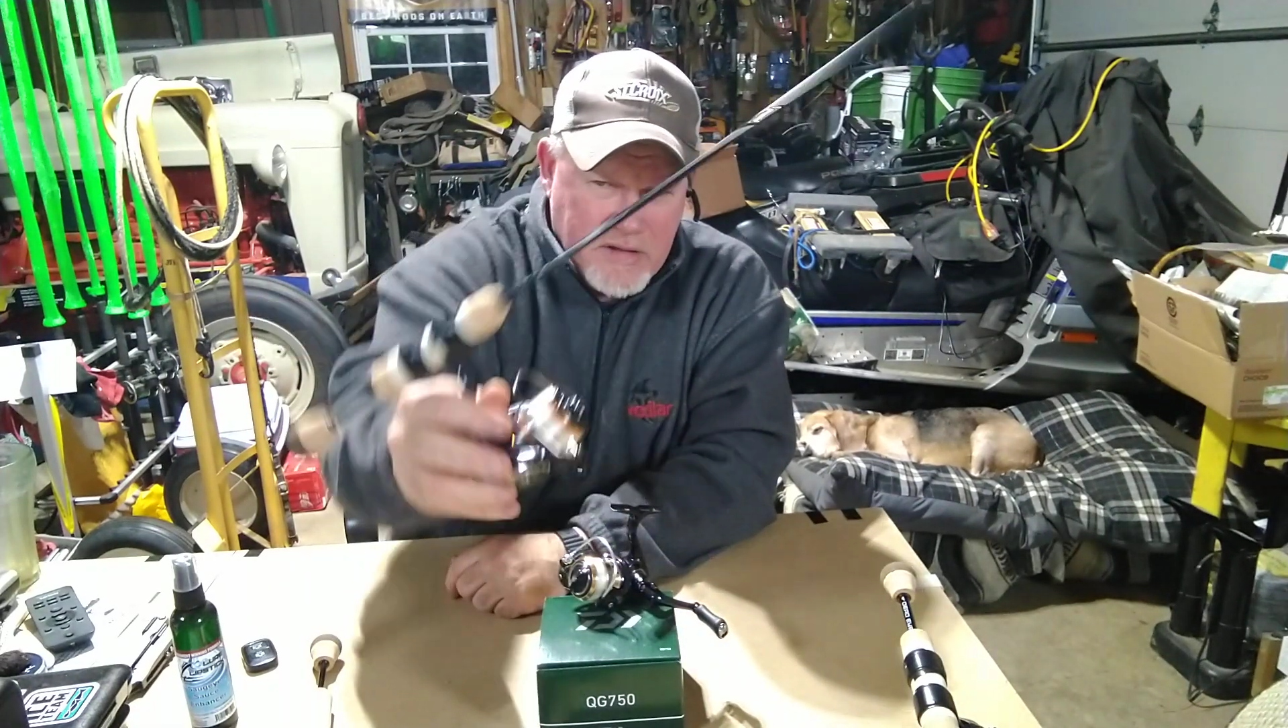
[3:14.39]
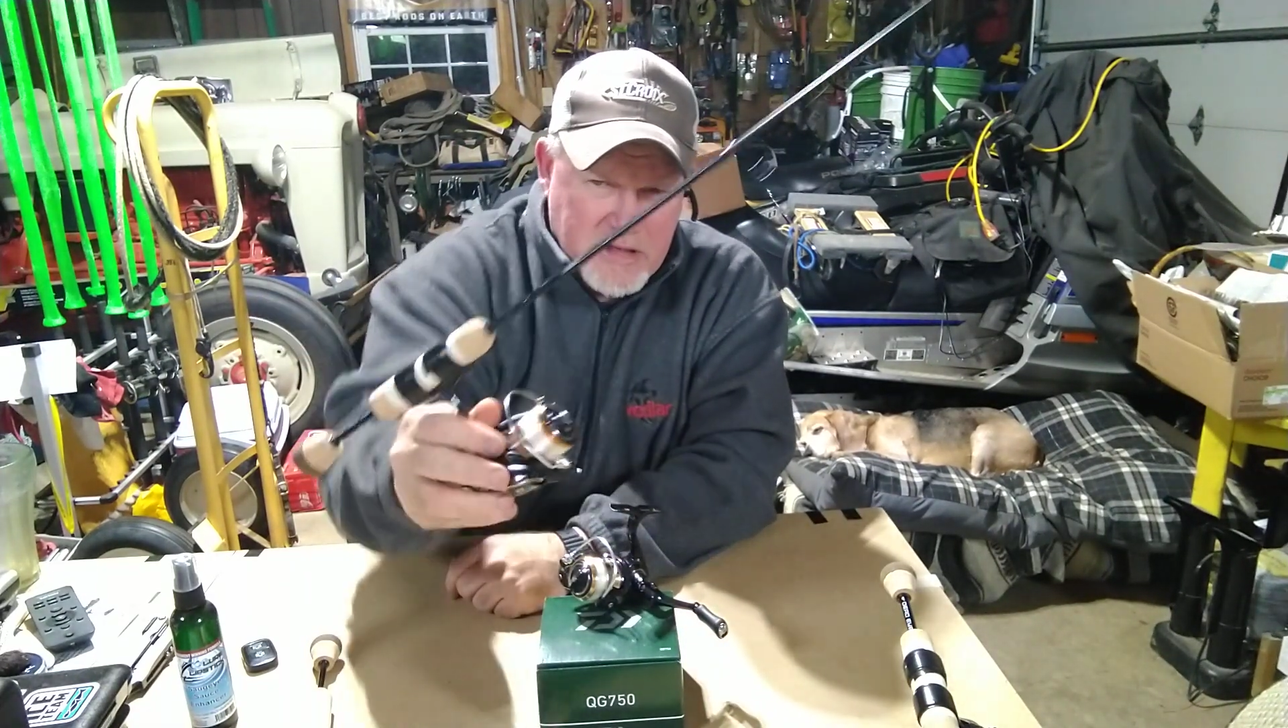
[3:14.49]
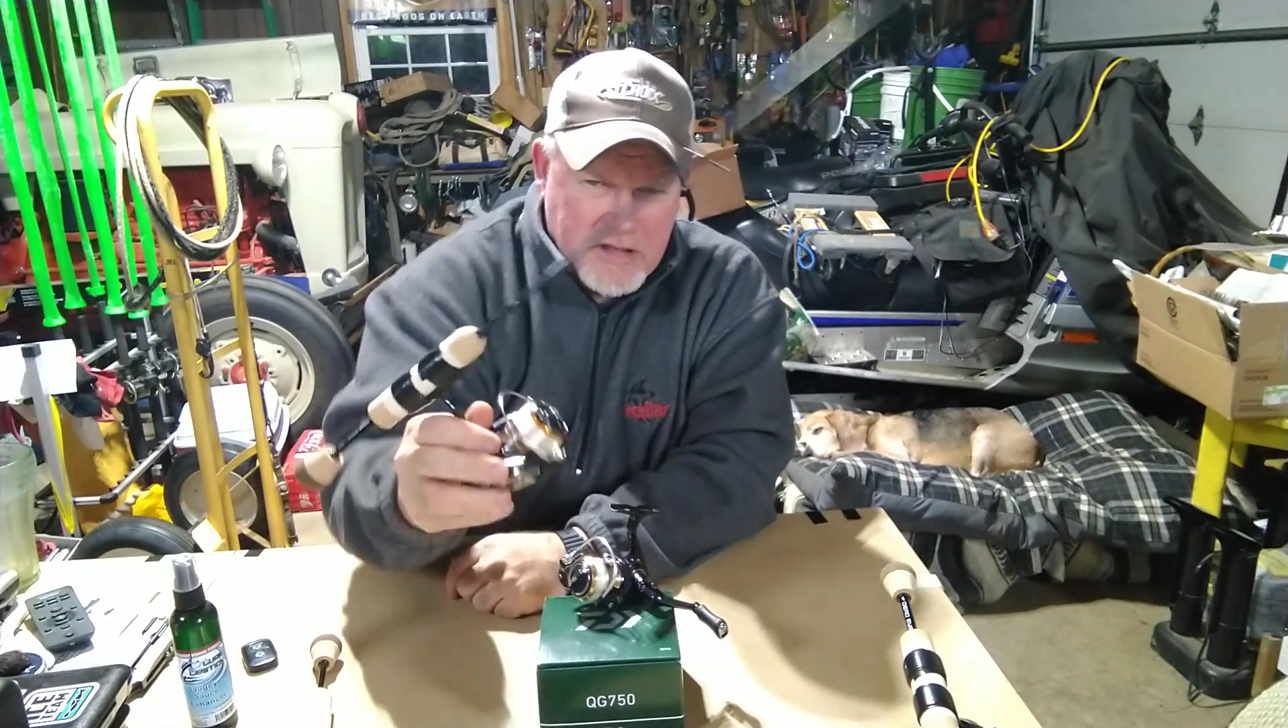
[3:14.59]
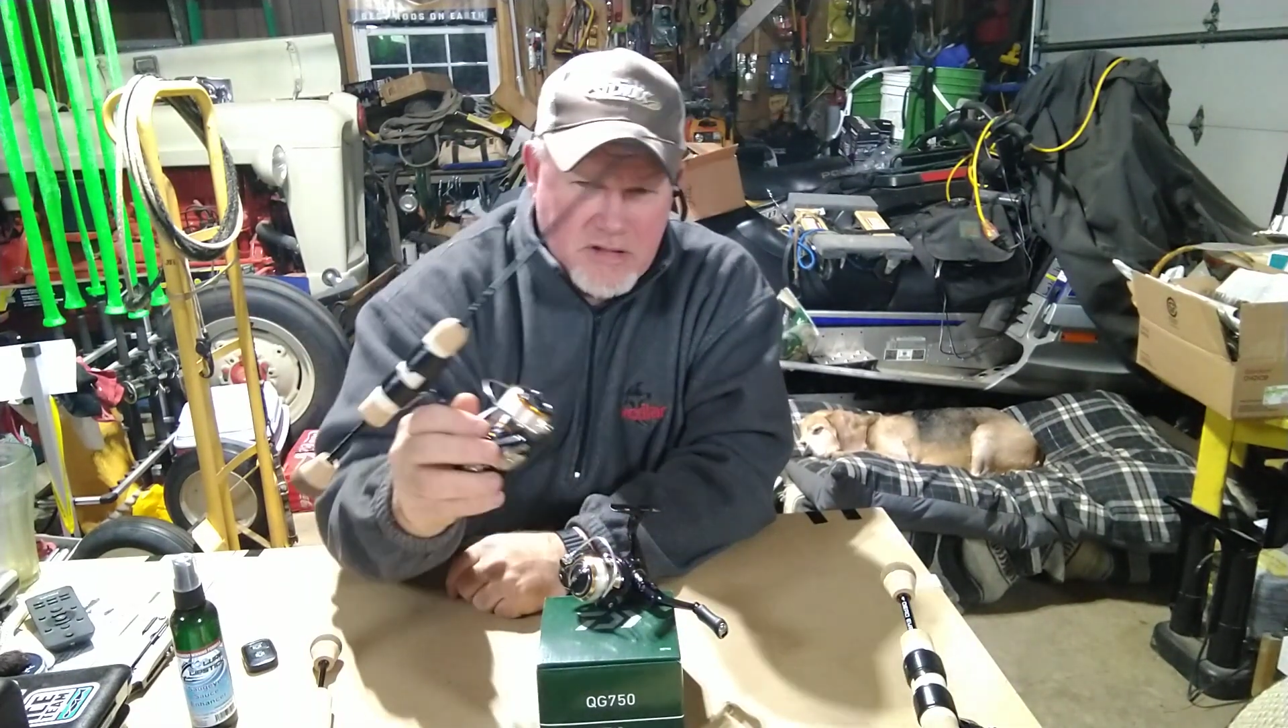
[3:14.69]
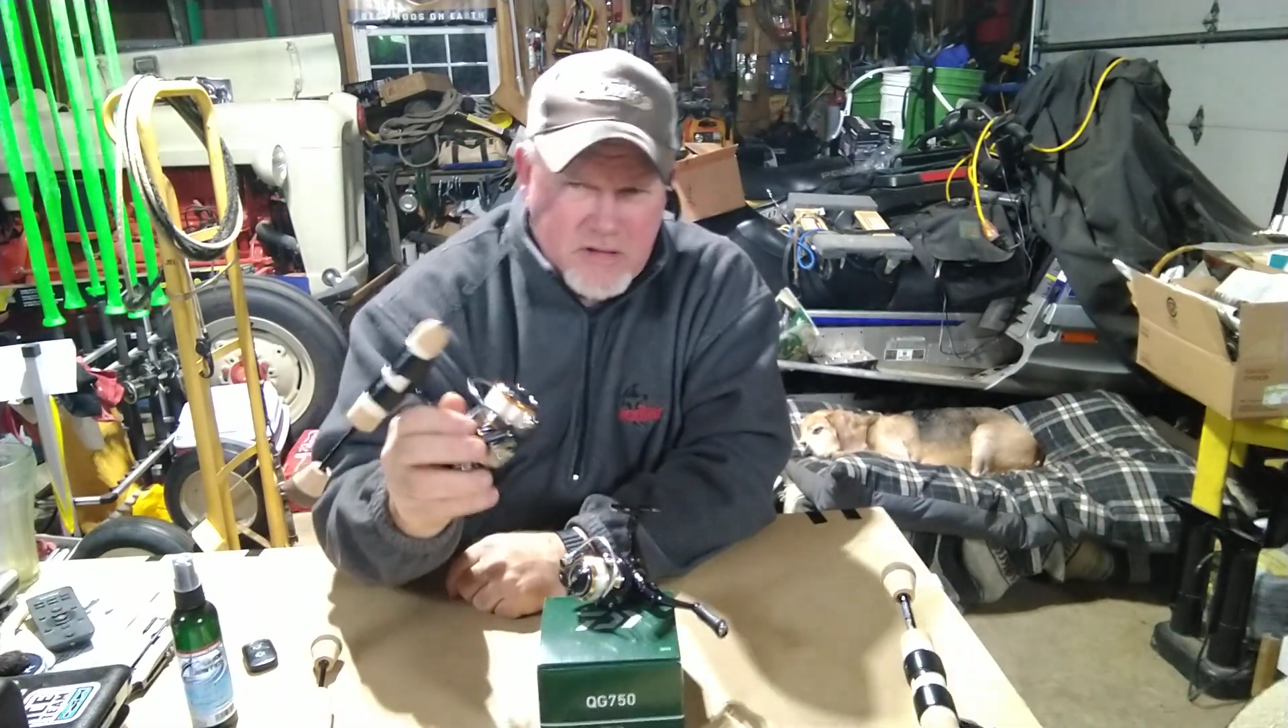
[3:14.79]

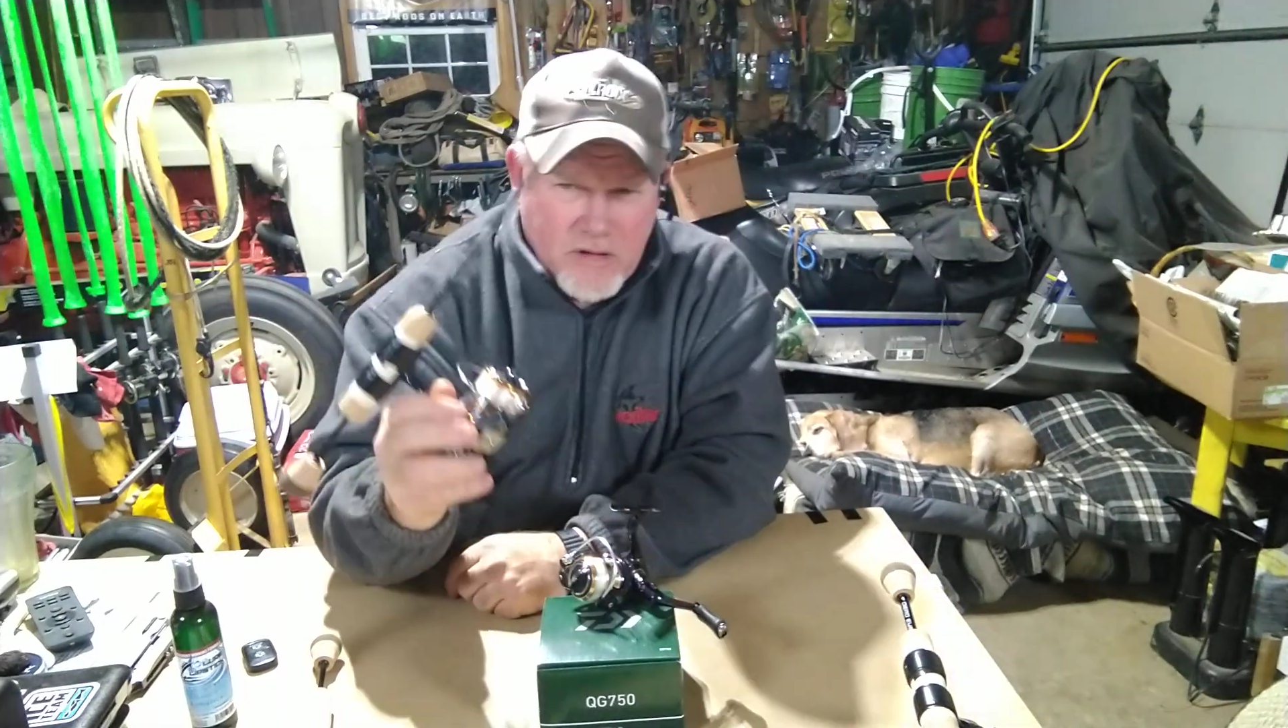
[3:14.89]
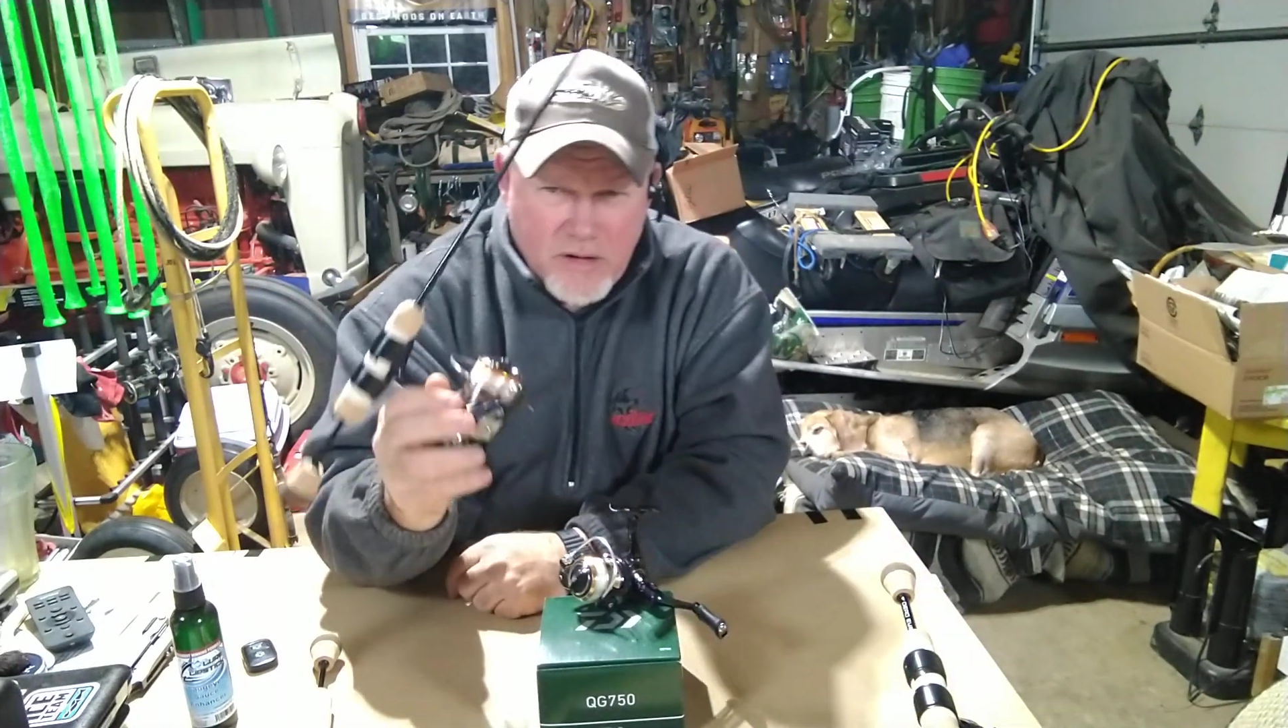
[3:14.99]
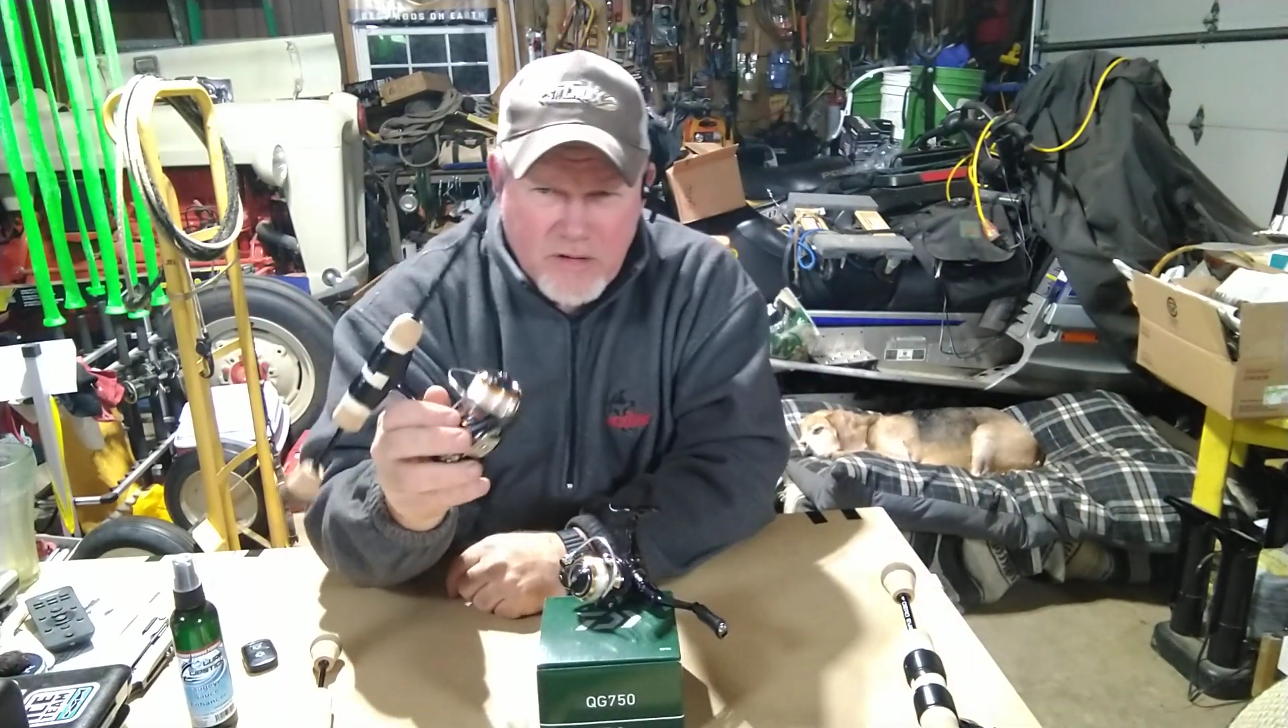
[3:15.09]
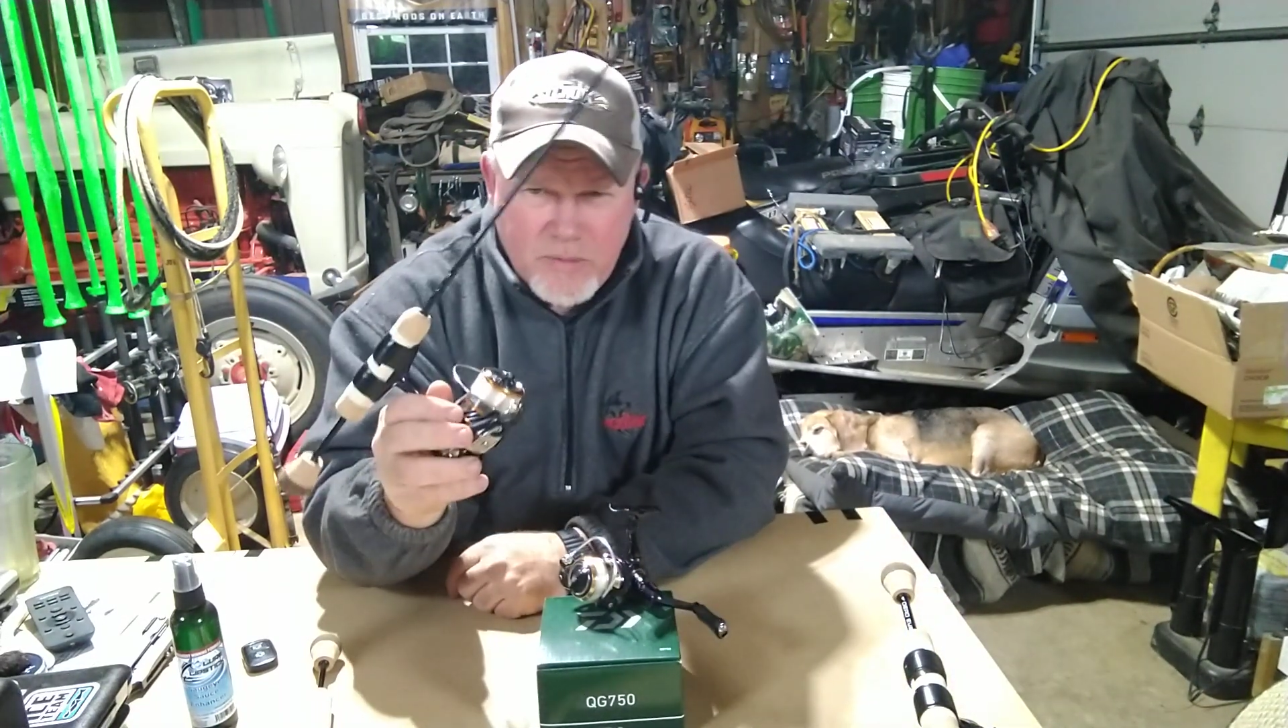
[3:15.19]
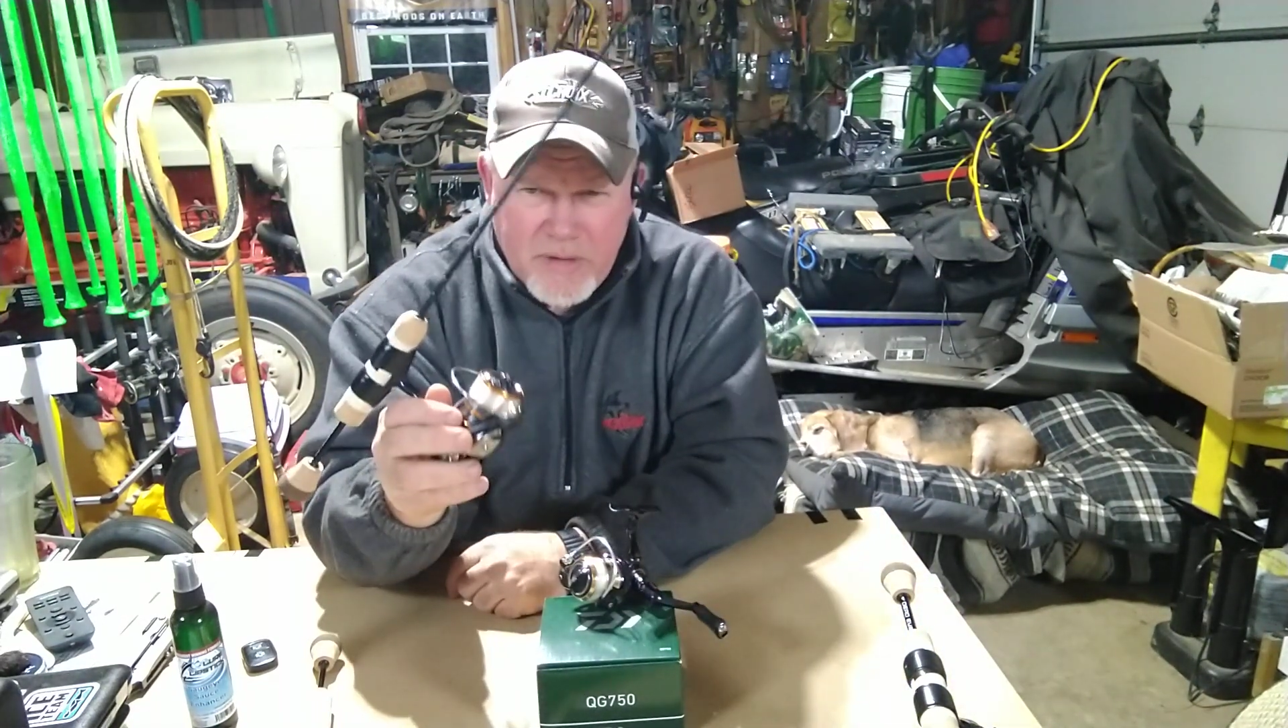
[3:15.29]
This is
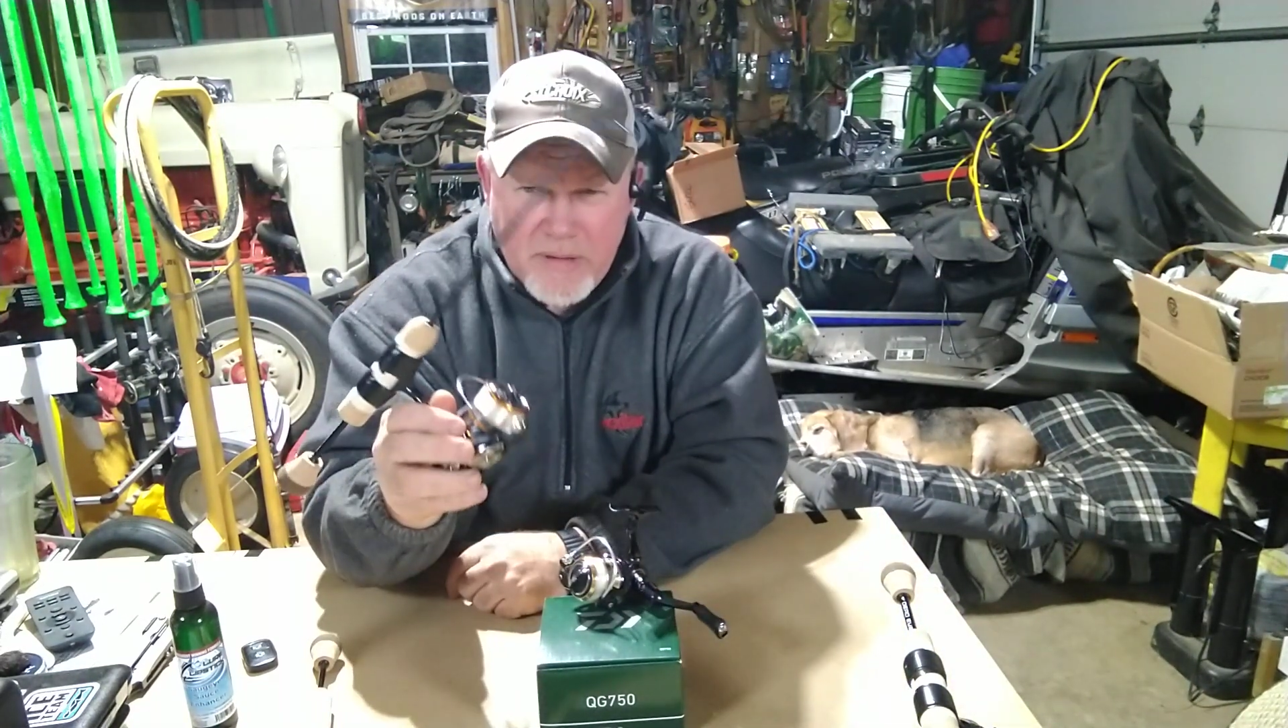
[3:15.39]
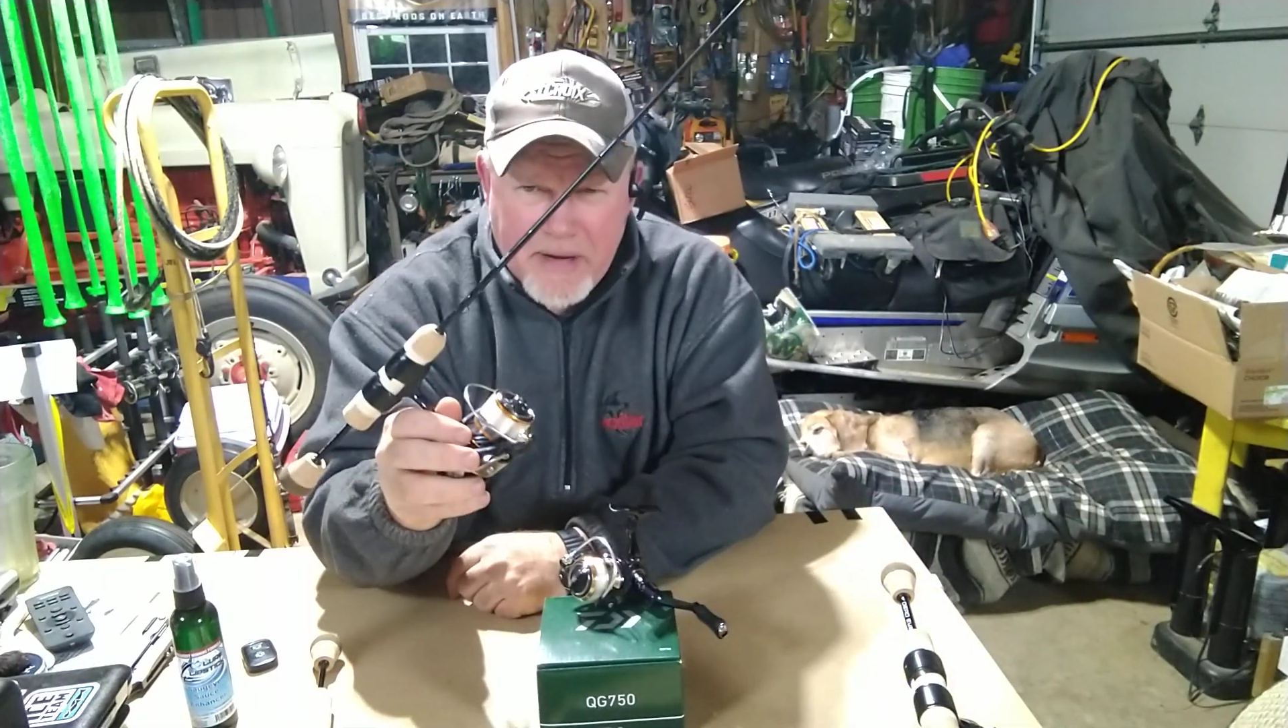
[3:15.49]
going to be